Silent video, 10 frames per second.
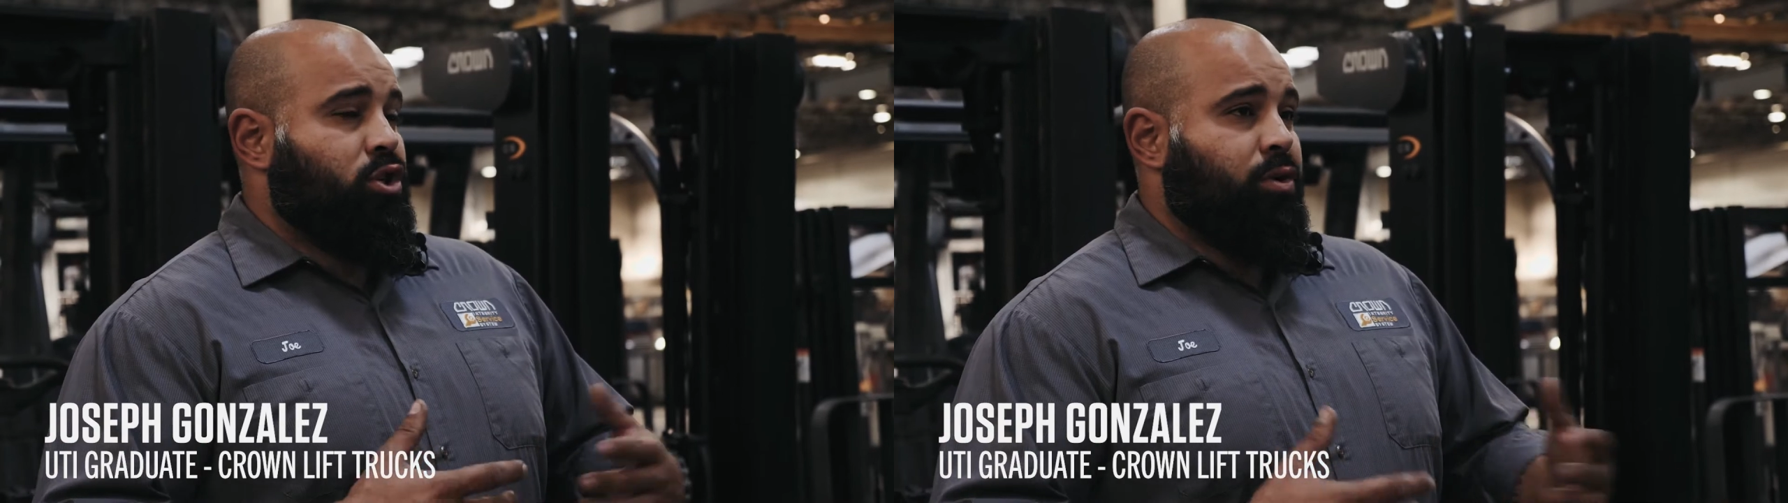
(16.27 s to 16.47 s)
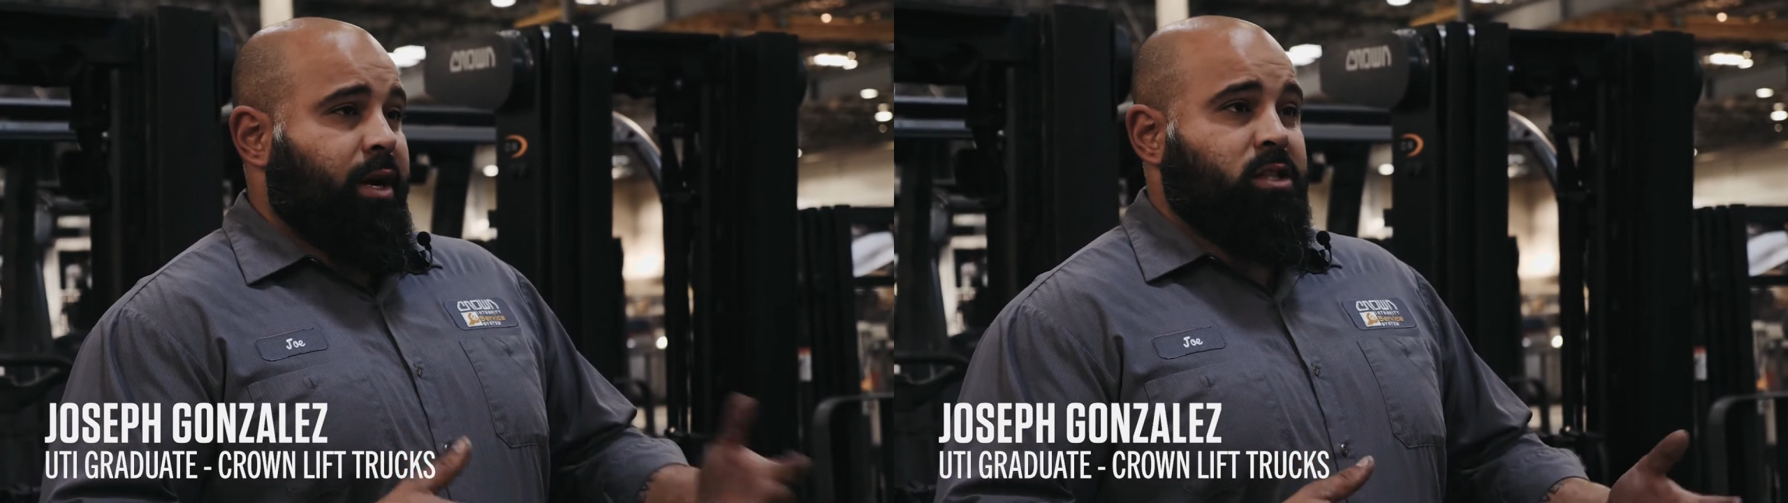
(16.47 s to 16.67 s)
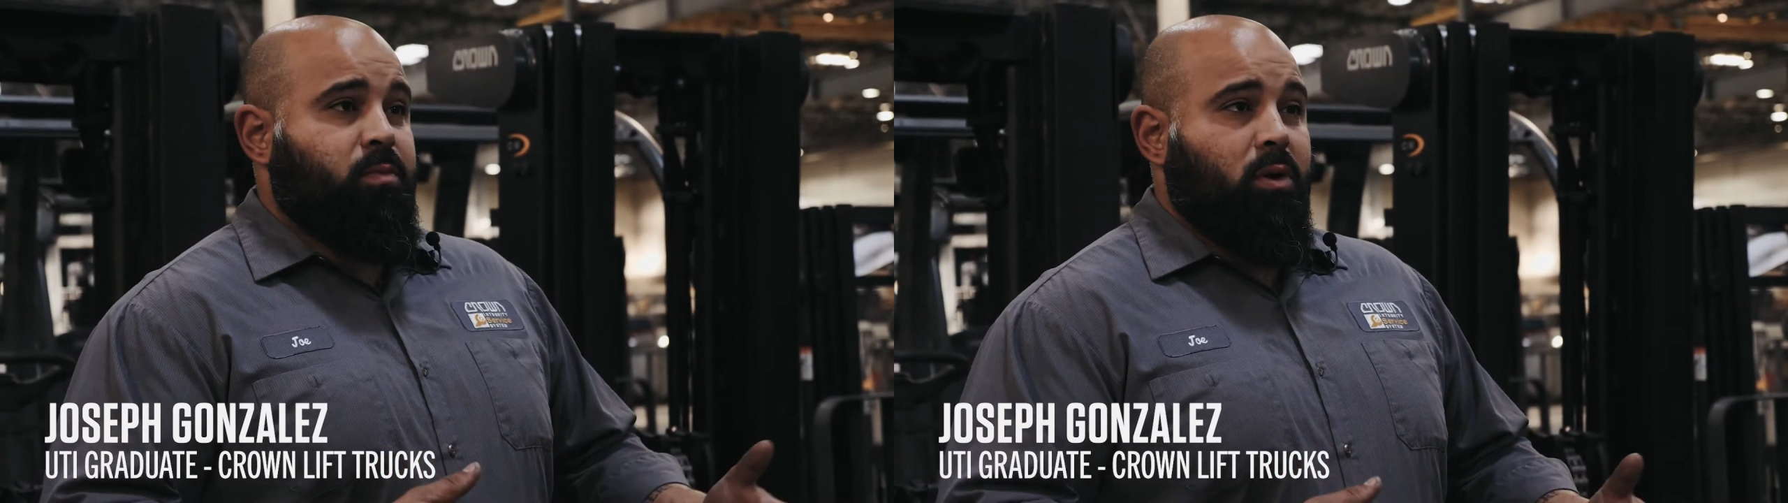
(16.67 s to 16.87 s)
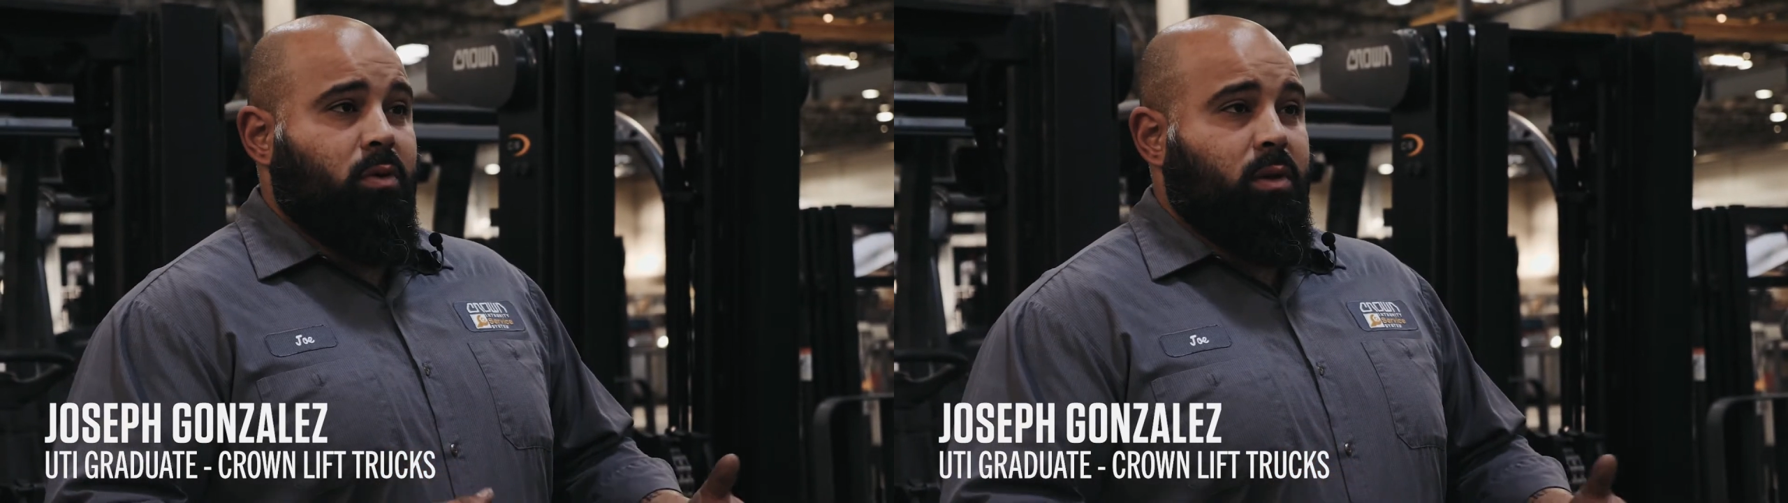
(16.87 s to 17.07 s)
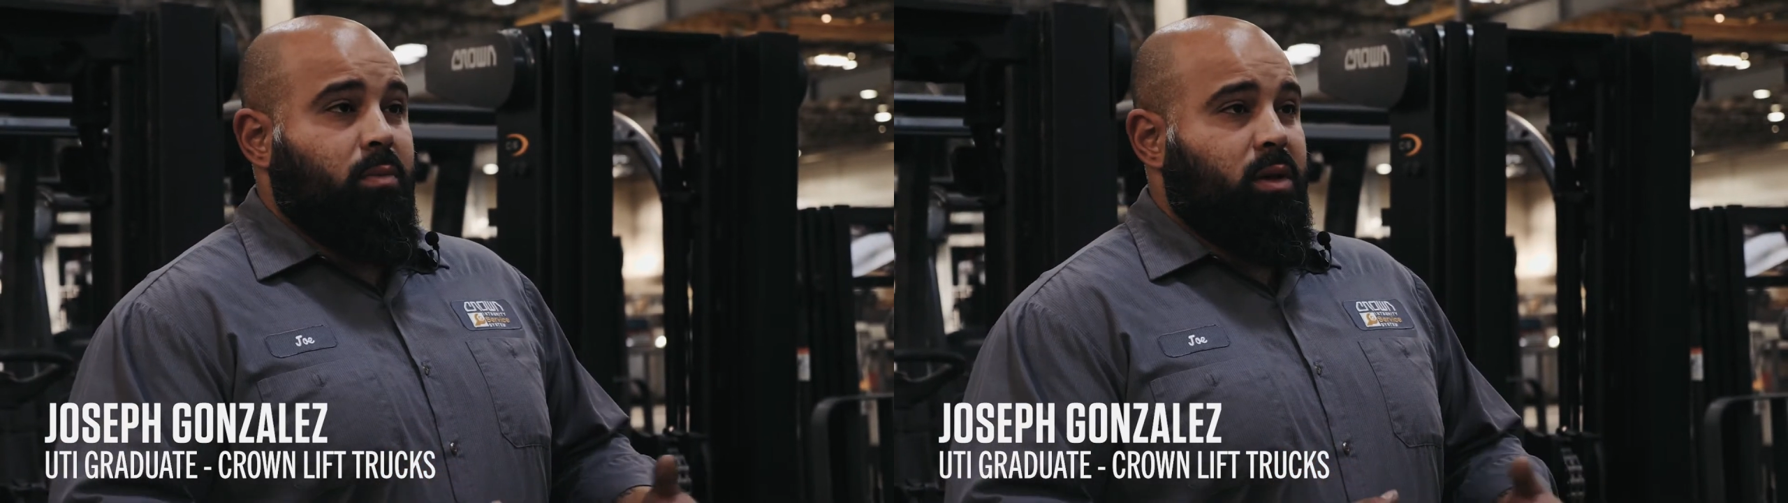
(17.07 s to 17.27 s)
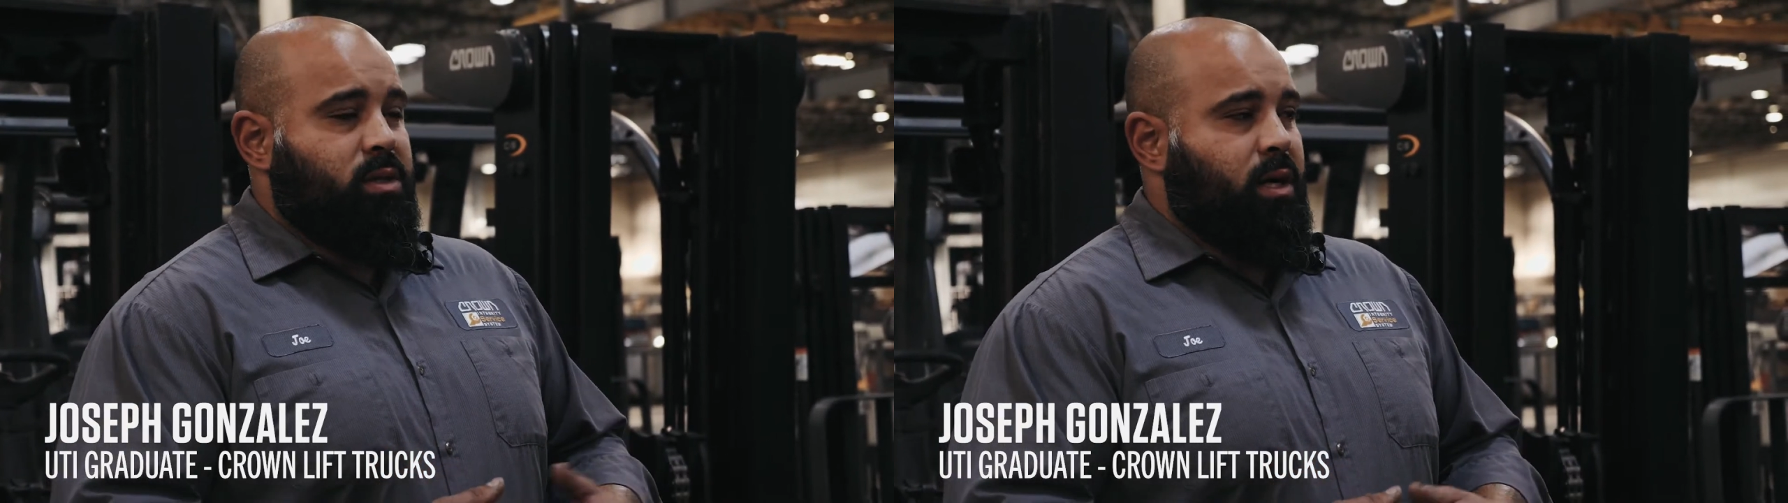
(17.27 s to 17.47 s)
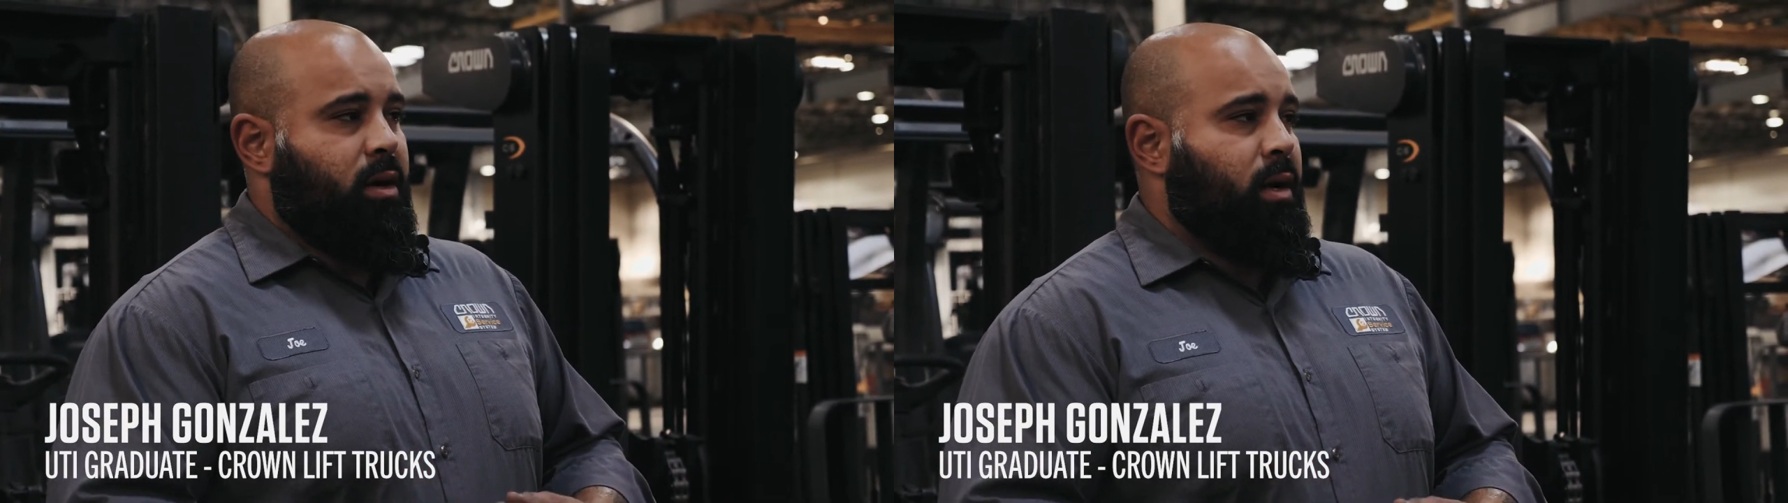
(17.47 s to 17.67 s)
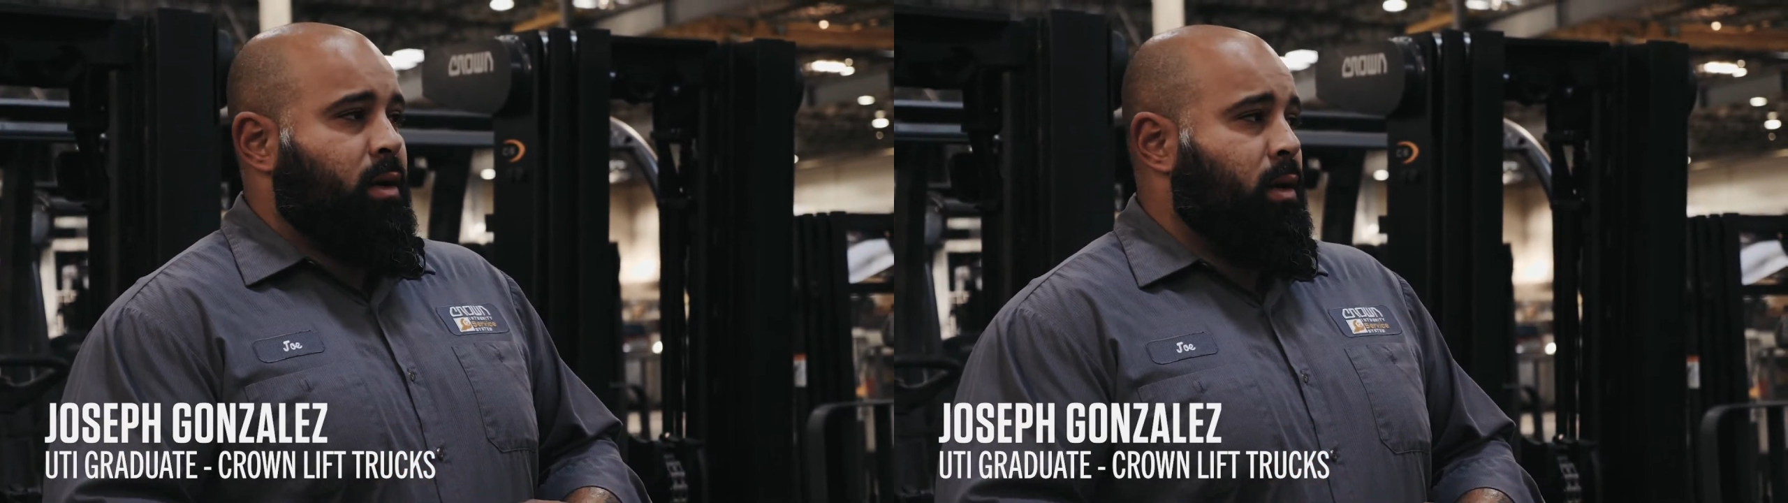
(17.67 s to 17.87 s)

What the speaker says: transpo in the military.